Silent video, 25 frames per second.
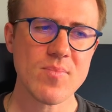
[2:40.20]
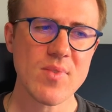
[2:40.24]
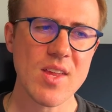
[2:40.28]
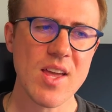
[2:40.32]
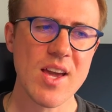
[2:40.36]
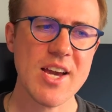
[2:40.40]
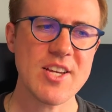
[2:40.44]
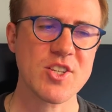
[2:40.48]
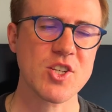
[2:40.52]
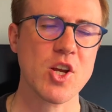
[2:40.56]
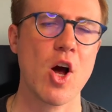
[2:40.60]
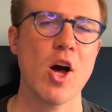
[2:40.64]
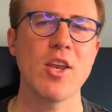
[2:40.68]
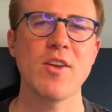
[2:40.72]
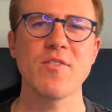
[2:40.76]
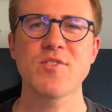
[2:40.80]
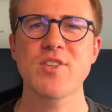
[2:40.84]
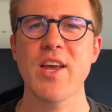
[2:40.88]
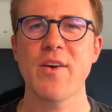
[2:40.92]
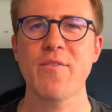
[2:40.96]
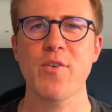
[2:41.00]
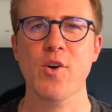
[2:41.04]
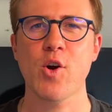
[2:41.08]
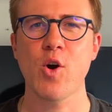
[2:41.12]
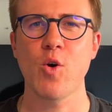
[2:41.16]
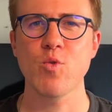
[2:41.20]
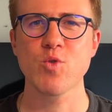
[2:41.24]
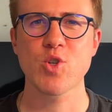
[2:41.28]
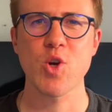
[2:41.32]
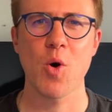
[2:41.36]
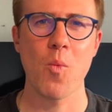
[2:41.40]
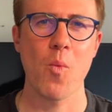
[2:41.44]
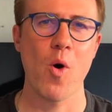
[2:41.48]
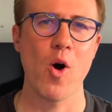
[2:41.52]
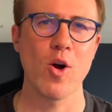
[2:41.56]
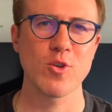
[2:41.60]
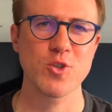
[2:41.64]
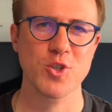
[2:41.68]
it's kind of difficult to
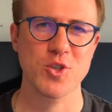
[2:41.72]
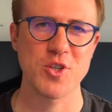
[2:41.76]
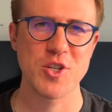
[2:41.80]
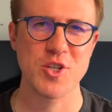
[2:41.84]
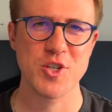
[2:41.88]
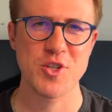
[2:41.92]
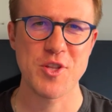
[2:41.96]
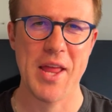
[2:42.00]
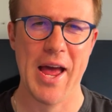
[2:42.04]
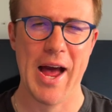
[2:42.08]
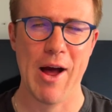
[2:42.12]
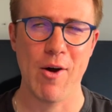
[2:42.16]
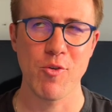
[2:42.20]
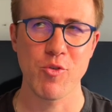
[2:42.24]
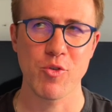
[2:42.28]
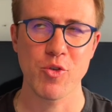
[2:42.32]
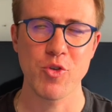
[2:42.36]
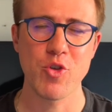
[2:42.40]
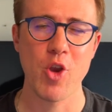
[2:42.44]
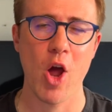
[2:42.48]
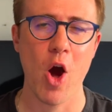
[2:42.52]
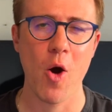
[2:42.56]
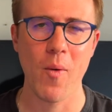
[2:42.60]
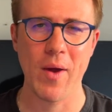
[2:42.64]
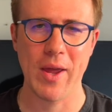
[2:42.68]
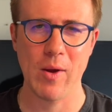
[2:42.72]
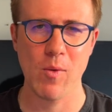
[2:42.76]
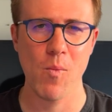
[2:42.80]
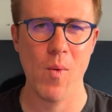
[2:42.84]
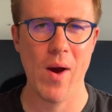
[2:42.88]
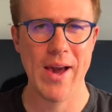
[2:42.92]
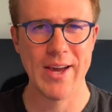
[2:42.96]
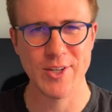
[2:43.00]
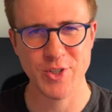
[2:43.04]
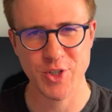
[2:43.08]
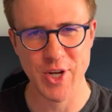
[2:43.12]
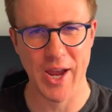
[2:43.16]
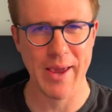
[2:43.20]
watch this now knowing
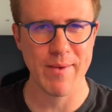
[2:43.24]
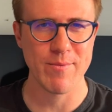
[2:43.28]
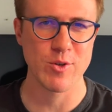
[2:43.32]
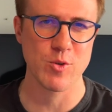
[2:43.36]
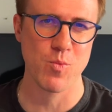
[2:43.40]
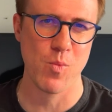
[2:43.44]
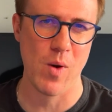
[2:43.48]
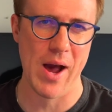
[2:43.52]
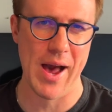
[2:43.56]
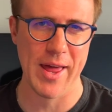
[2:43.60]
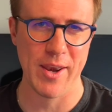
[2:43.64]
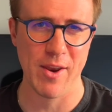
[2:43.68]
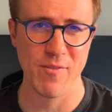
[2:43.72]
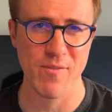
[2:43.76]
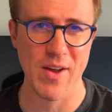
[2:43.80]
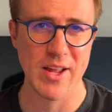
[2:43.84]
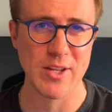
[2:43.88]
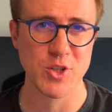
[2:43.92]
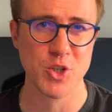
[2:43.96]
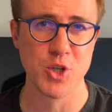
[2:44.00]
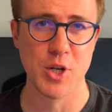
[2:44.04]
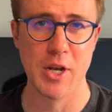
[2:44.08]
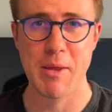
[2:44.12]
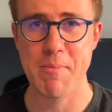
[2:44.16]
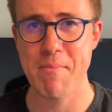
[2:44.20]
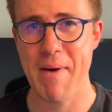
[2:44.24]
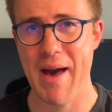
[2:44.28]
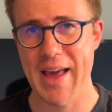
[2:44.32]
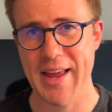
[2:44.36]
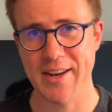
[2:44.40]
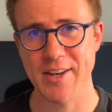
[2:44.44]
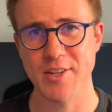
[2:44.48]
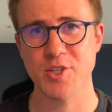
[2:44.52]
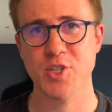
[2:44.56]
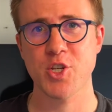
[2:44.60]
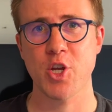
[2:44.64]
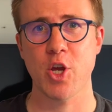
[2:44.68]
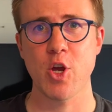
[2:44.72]
where James Wan eventually made
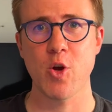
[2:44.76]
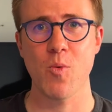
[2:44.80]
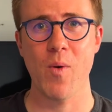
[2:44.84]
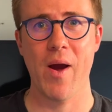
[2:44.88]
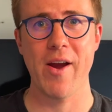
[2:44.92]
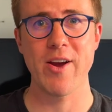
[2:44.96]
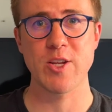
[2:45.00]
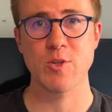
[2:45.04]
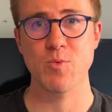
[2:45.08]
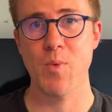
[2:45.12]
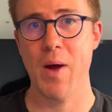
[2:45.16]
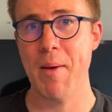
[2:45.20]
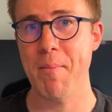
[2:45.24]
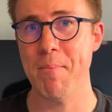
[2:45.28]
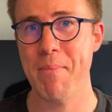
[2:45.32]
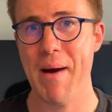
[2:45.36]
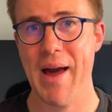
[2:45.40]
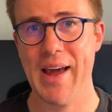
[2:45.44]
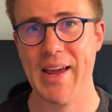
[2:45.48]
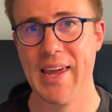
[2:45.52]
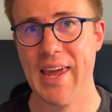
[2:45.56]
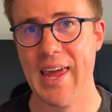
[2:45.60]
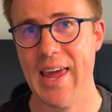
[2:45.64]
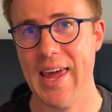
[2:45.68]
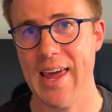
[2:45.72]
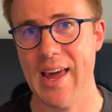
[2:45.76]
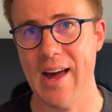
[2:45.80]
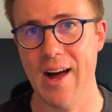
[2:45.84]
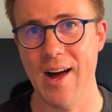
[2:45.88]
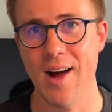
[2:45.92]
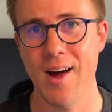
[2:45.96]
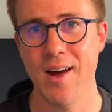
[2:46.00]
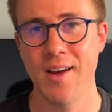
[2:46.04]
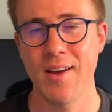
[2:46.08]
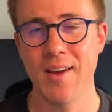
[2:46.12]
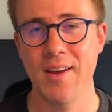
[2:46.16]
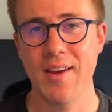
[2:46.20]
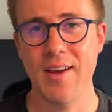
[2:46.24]
it to, whereas when back here,
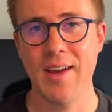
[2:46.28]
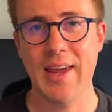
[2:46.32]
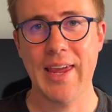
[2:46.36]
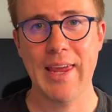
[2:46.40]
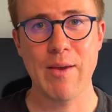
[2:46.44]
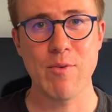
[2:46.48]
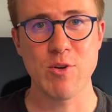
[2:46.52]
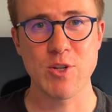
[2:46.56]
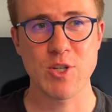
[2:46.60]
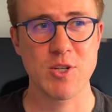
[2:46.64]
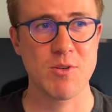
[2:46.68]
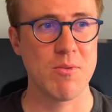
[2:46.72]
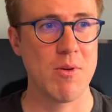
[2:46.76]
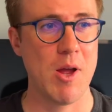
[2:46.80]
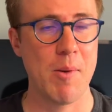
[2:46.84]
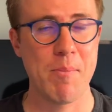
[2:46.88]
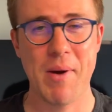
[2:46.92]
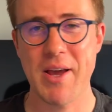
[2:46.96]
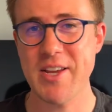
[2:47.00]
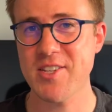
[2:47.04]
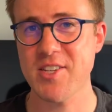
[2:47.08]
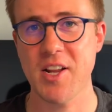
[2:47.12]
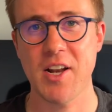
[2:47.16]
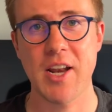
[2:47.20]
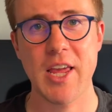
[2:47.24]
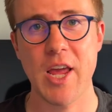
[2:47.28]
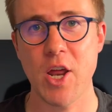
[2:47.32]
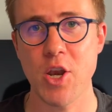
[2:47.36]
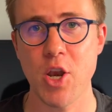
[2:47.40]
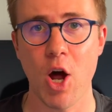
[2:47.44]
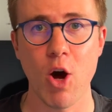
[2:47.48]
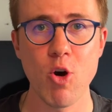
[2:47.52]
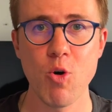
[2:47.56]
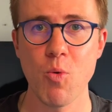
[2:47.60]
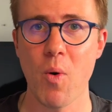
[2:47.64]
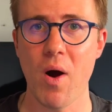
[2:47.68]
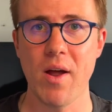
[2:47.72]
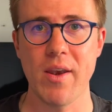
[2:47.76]
he was basically a
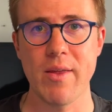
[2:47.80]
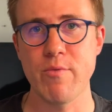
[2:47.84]
no one.